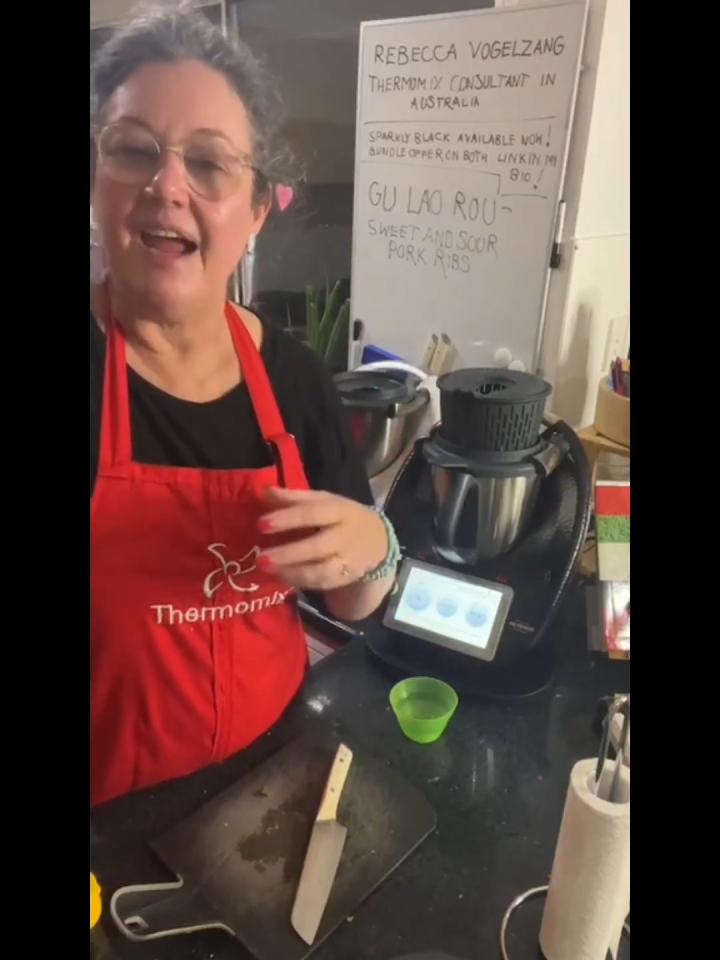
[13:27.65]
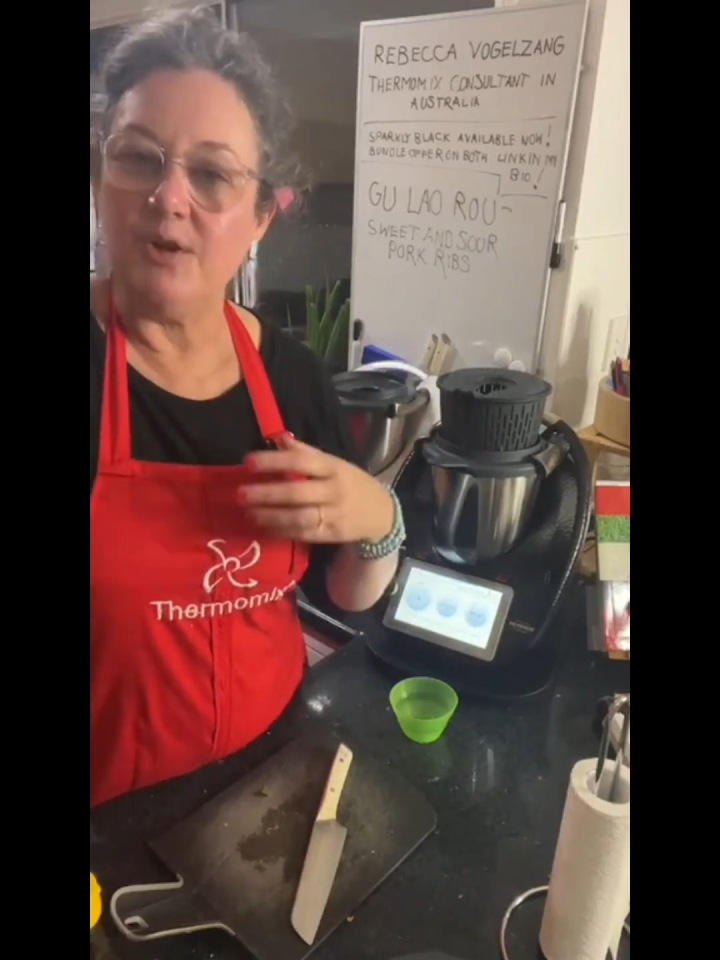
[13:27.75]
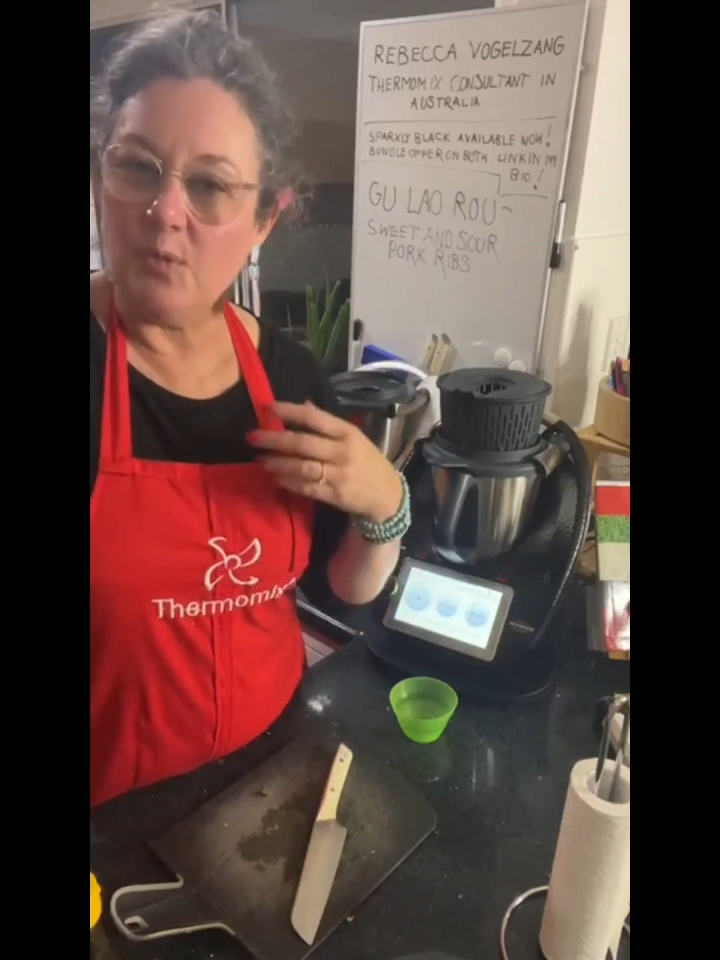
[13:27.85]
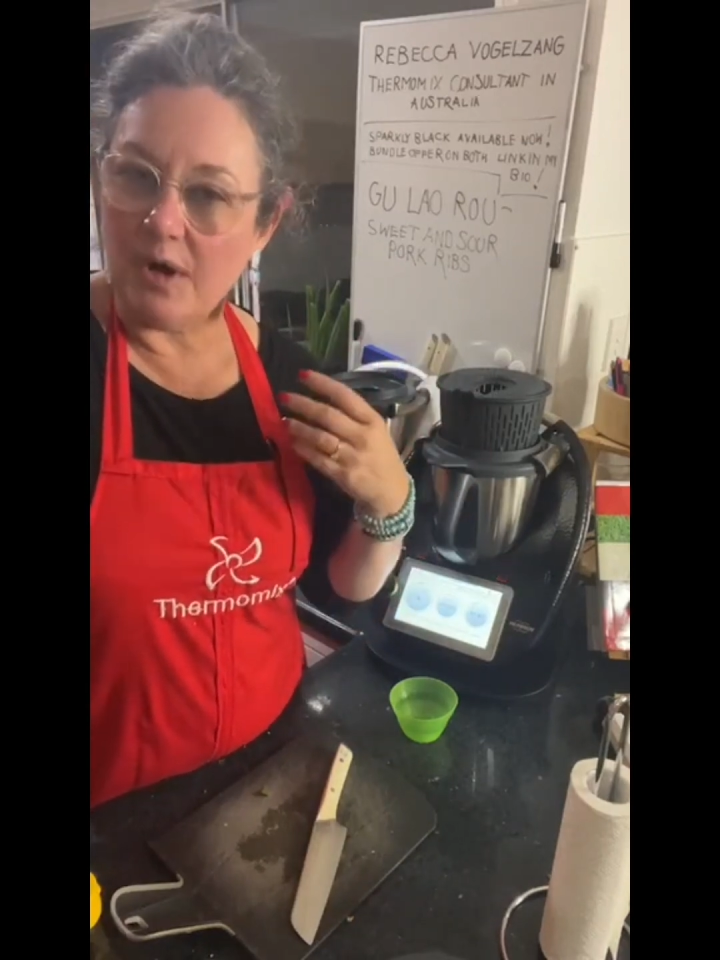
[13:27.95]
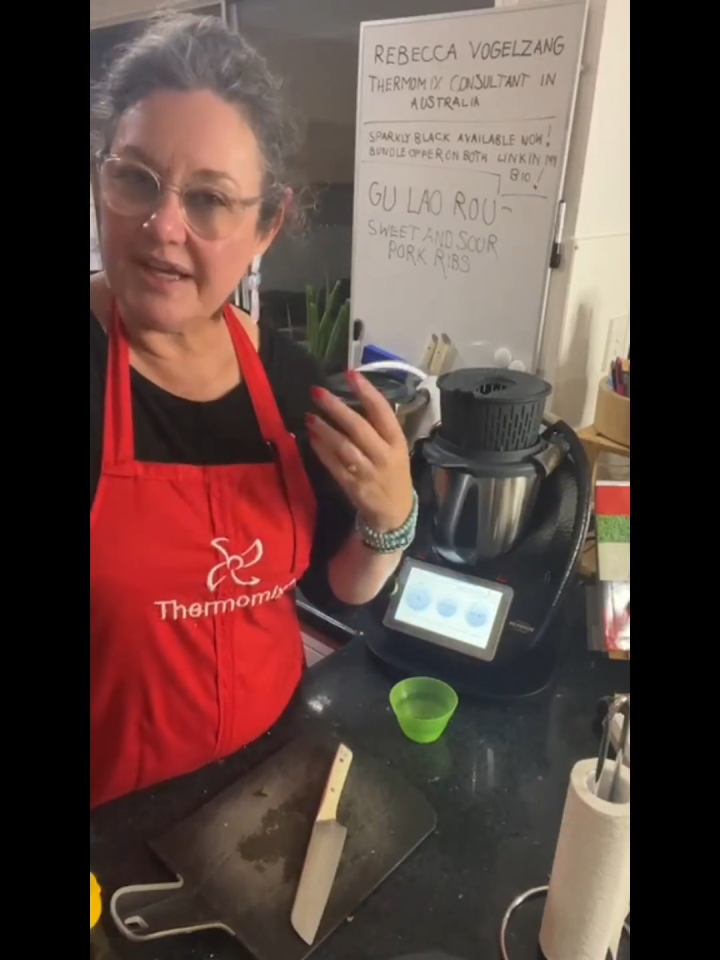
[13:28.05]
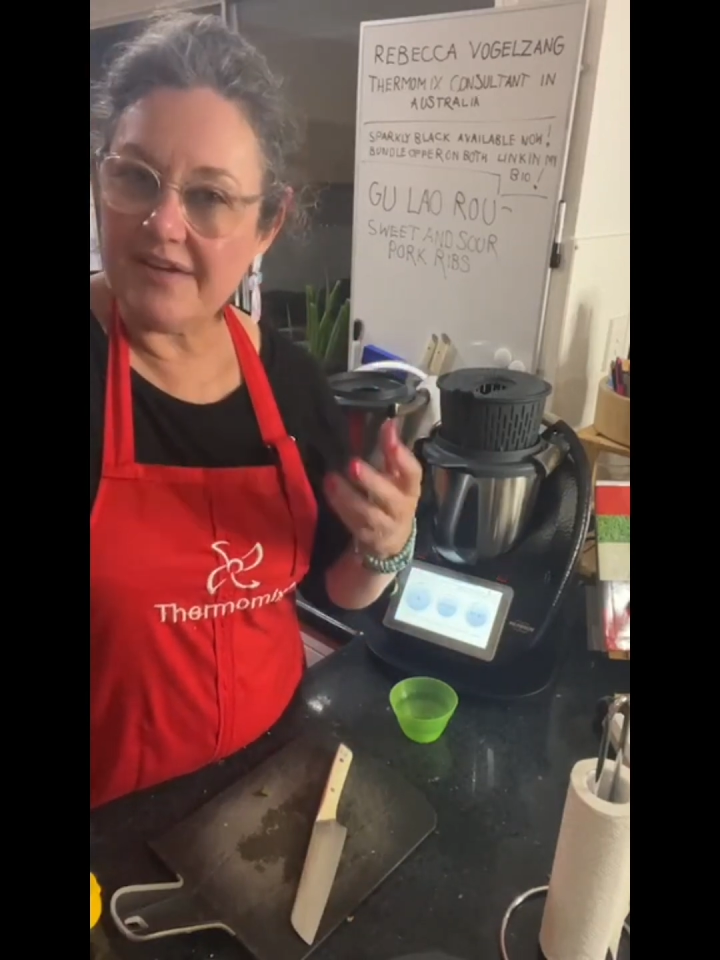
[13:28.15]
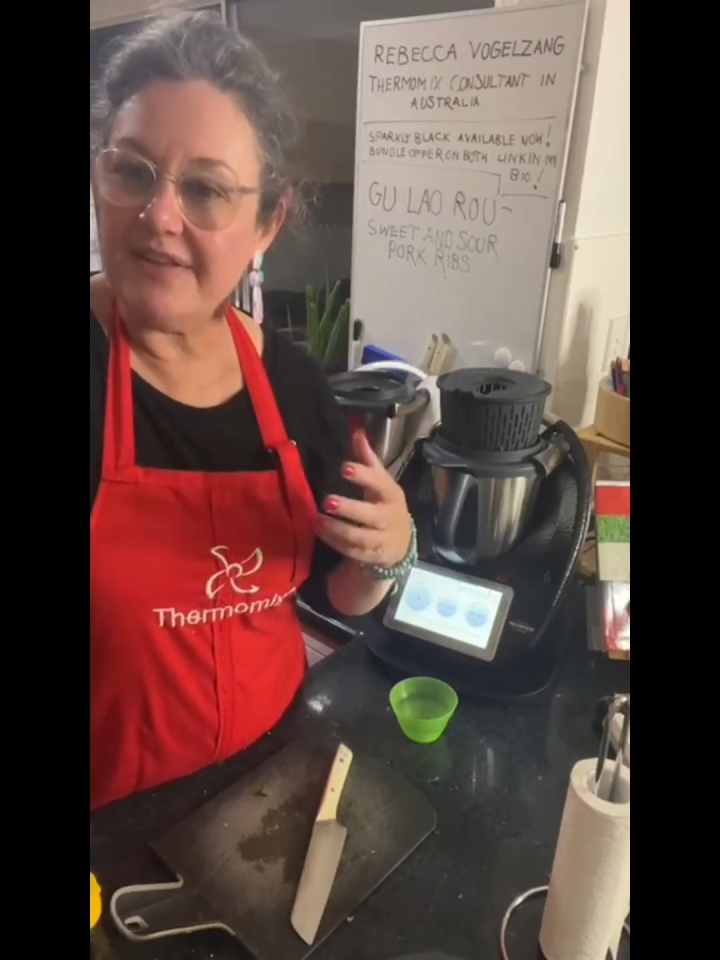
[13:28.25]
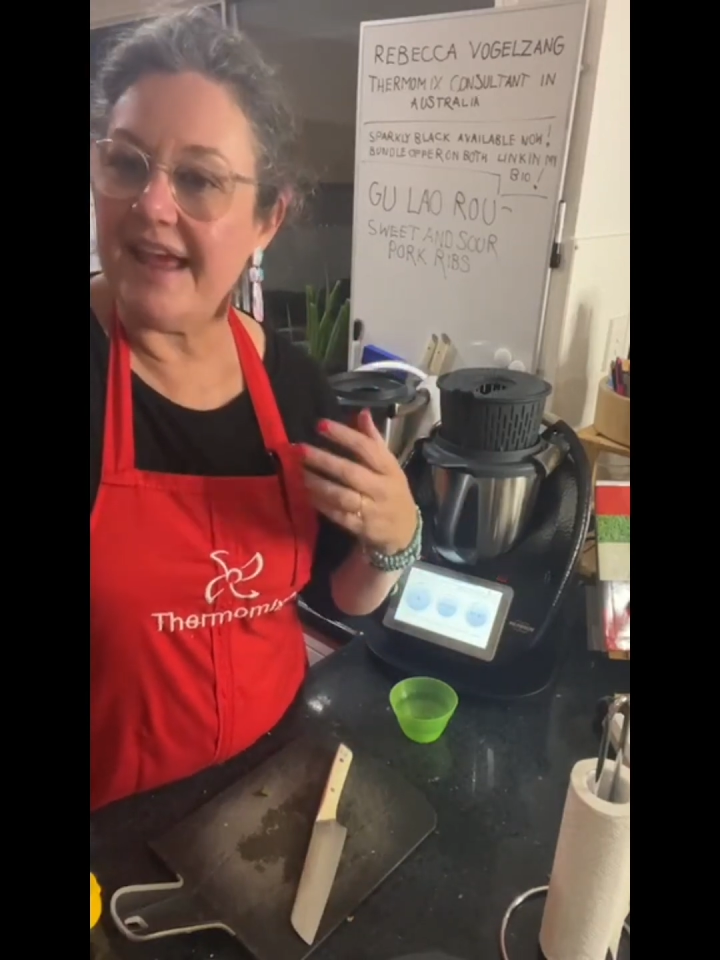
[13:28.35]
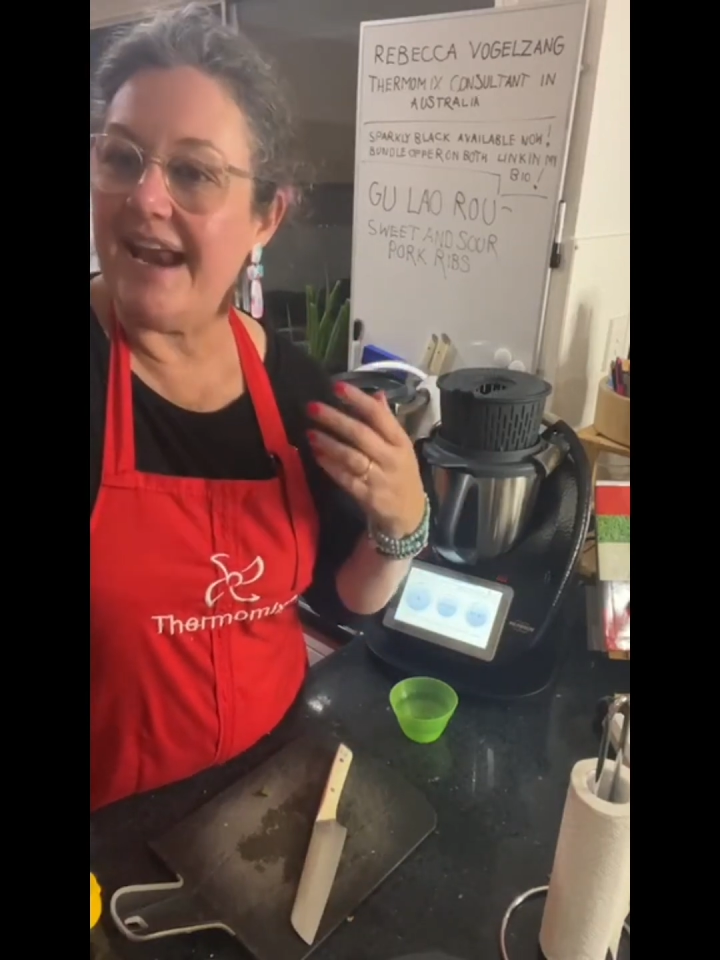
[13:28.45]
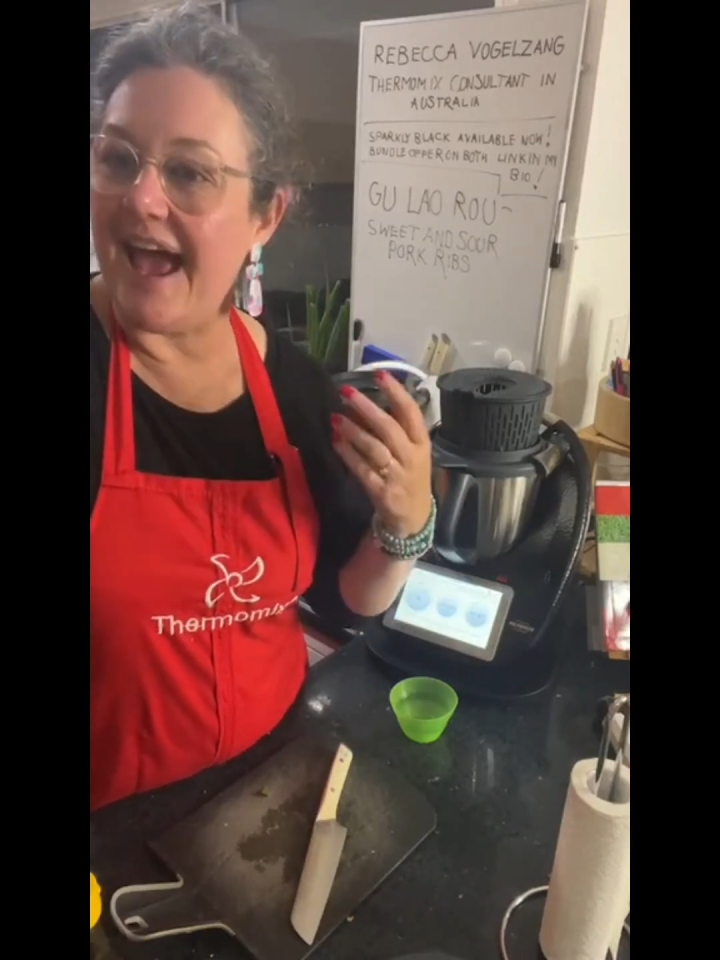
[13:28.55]
and you want to
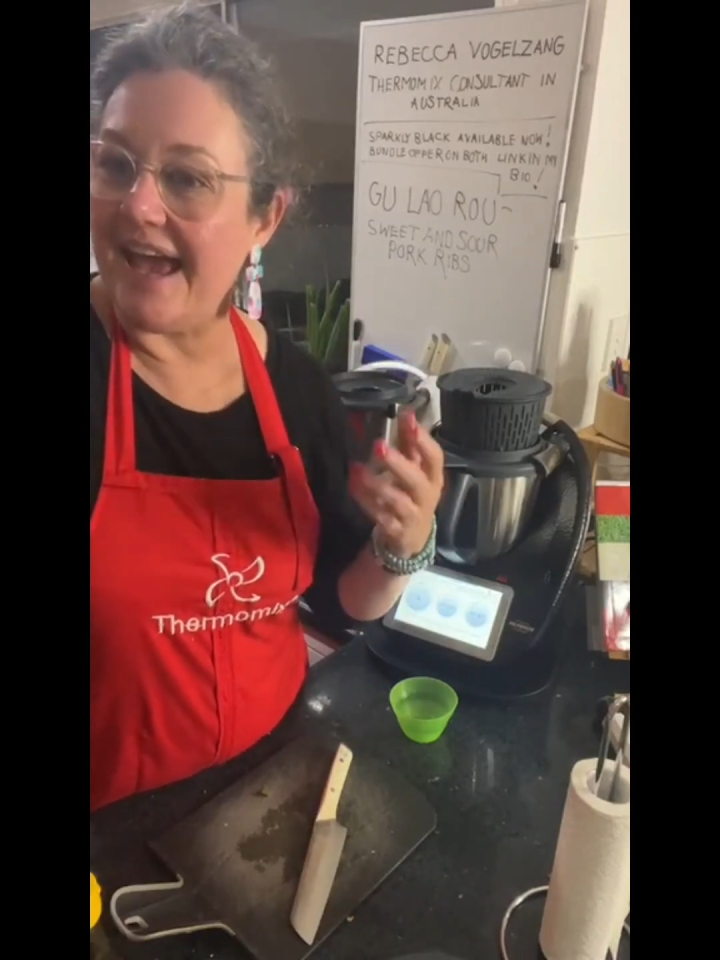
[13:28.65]
give it that